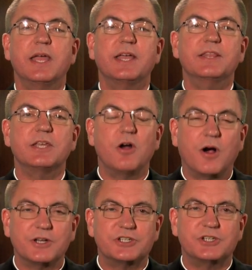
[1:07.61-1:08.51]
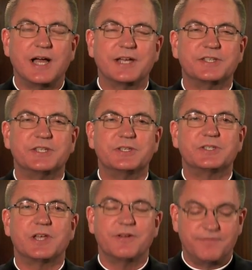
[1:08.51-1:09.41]
in the
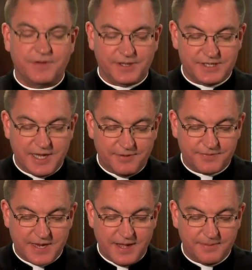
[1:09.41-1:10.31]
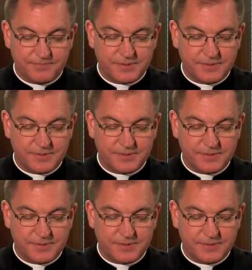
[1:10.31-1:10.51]
Archdiocese of Philadelphia.